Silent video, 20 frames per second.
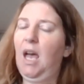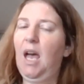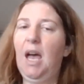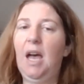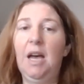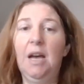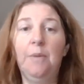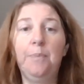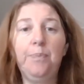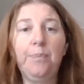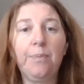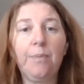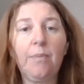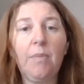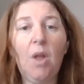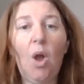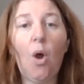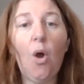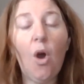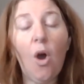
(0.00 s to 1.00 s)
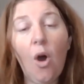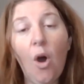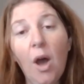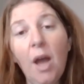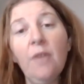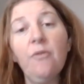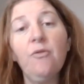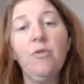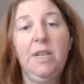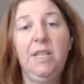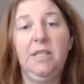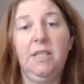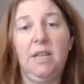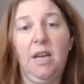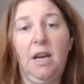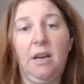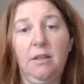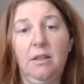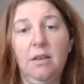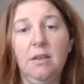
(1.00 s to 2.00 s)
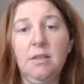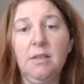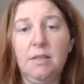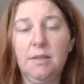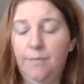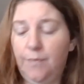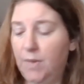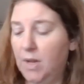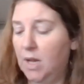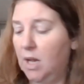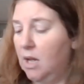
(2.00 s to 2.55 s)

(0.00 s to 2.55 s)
I've restarted this.